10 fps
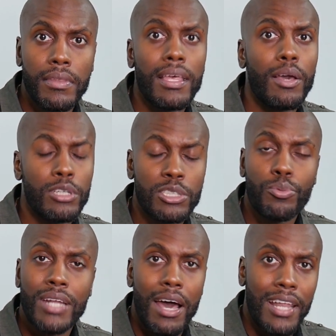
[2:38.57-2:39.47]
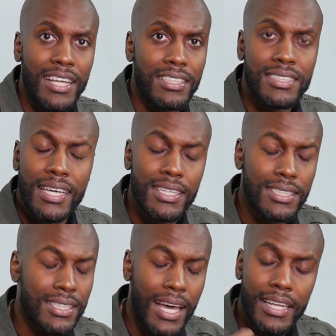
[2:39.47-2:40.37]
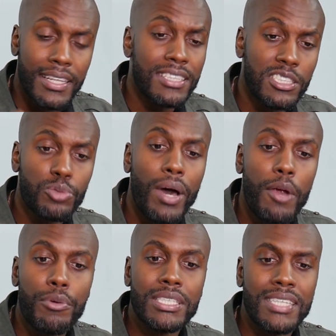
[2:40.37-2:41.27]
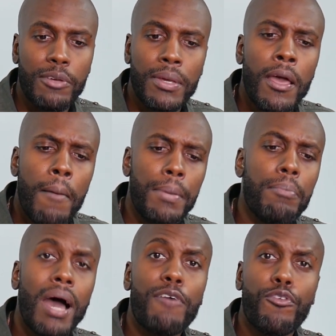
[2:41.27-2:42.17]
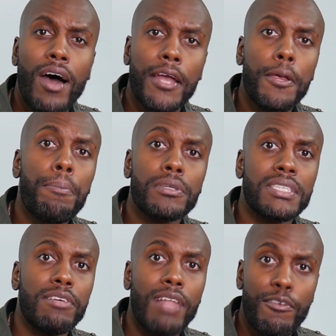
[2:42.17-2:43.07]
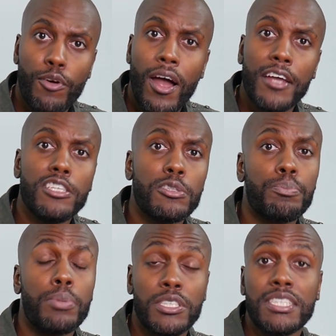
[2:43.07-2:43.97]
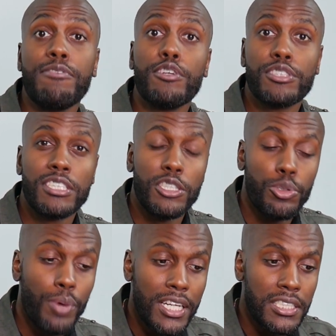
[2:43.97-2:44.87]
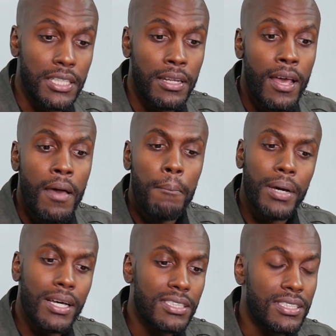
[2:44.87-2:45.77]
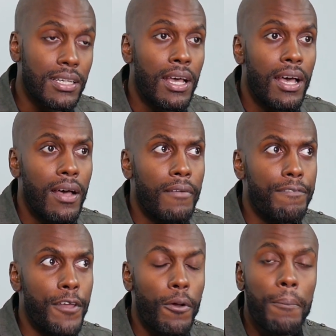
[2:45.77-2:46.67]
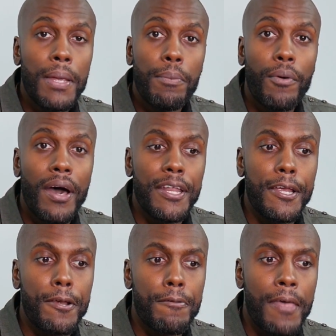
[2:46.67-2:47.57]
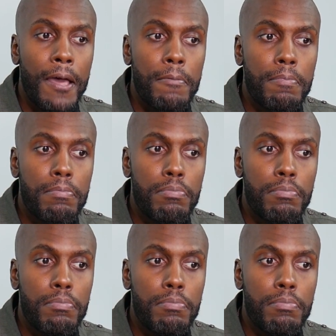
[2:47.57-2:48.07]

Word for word: is what I like to say because it kind of, this is why it resonates with me. Be mindful how you perceive life or how you perceive your situation because there are people out here that